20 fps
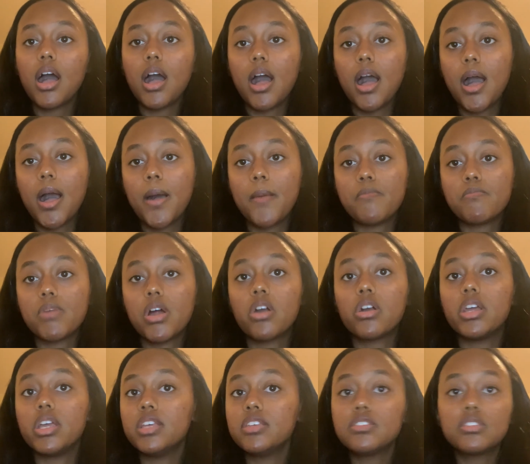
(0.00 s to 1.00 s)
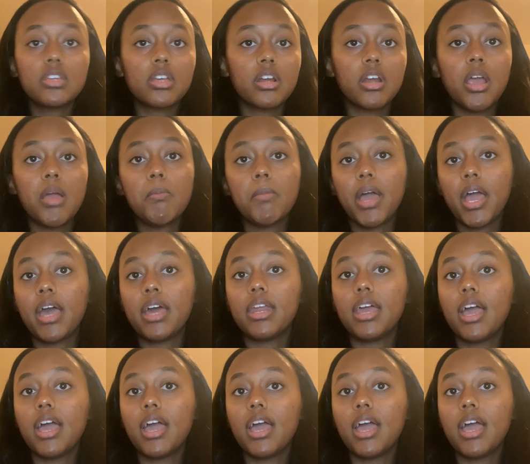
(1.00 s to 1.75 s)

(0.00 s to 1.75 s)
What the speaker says: our Instagram at